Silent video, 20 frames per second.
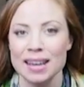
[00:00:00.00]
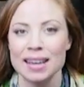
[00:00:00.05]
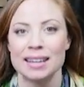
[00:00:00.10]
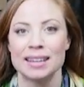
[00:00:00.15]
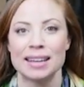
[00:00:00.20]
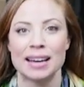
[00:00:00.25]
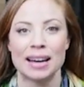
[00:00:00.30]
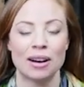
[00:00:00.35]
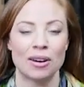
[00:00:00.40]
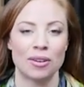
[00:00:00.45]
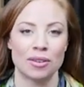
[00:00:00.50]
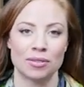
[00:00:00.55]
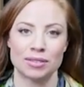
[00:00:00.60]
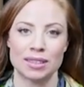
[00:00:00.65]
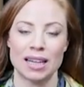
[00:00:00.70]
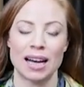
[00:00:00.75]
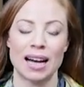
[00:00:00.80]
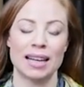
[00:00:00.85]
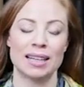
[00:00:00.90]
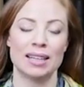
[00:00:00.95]
Now,
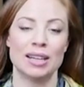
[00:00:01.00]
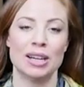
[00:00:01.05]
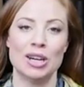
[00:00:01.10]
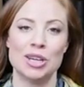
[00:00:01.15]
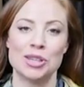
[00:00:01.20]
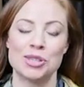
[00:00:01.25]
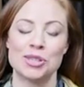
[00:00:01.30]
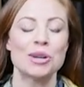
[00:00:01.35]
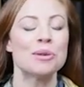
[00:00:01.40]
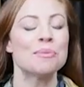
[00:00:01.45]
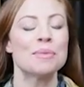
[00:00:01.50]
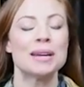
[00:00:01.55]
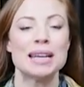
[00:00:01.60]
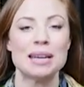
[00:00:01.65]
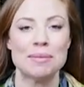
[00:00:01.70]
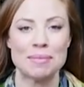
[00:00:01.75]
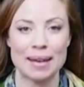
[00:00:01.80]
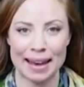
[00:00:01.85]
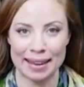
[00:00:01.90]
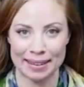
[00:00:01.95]
I've taught so
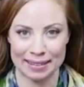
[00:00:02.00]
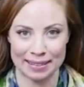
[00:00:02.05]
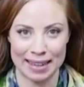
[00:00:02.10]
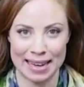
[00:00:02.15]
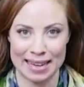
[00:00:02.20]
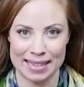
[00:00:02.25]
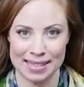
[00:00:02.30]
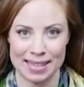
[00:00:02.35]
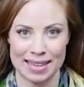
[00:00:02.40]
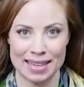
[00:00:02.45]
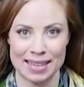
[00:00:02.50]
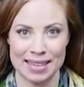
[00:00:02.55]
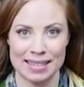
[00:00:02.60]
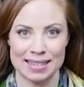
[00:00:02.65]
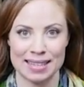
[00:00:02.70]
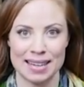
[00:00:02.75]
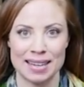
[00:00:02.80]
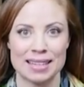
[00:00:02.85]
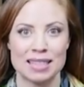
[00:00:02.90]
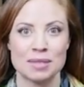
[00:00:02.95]
many mat
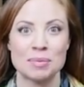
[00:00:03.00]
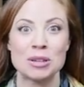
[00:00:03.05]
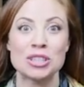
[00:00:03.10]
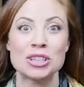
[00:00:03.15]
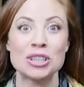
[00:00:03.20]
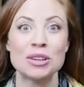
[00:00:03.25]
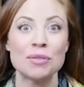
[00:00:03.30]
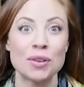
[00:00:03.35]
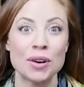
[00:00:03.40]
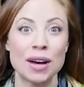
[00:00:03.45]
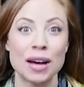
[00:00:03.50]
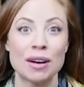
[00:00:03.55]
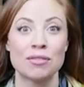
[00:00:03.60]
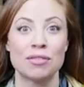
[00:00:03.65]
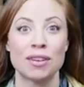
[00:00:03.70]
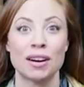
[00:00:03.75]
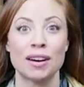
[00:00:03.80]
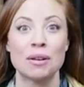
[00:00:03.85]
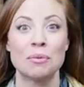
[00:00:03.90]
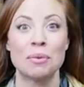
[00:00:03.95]
classes, and especially if you
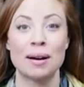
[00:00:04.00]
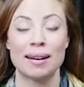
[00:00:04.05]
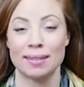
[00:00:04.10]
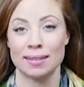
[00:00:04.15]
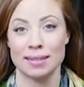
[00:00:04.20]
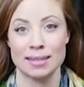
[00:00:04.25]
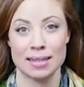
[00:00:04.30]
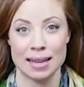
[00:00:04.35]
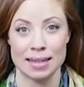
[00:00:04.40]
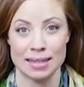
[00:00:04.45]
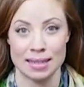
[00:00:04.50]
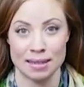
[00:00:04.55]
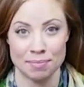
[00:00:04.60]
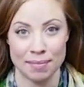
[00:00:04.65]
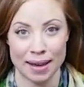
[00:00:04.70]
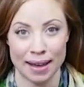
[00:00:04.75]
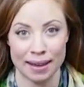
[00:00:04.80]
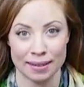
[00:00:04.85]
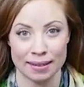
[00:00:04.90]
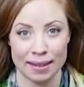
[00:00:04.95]
have very well attended mat